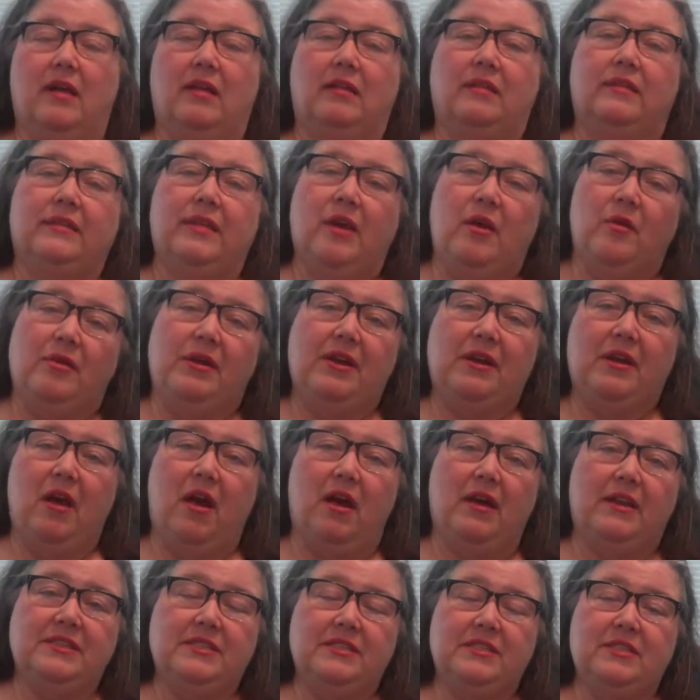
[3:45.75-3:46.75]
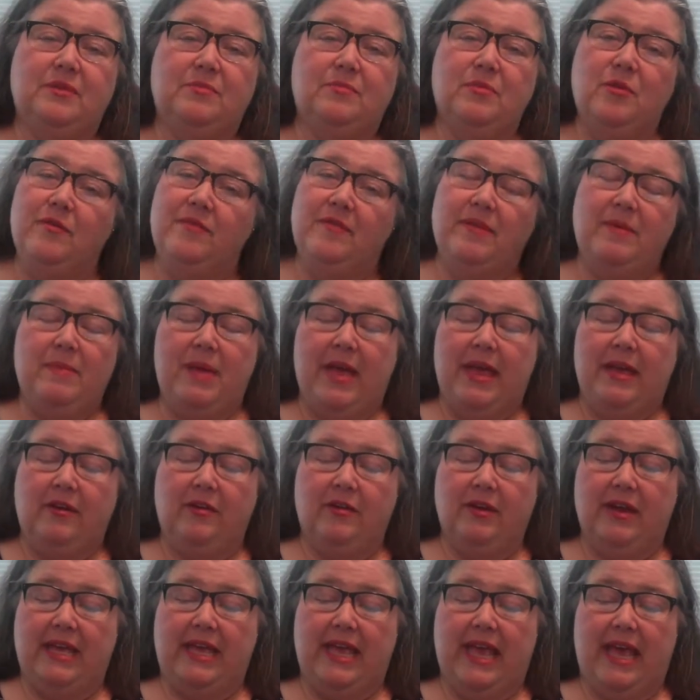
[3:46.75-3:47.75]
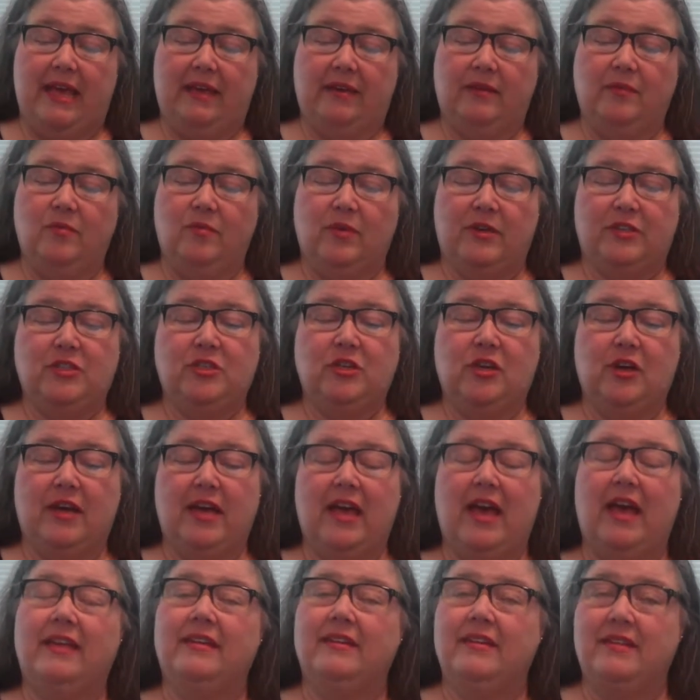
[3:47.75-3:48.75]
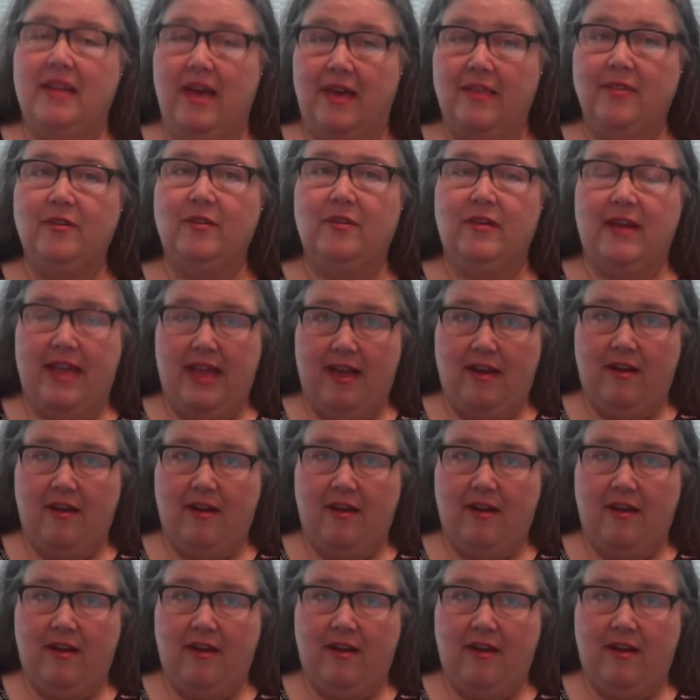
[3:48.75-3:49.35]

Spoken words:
load it on to Movie Maker again, which took another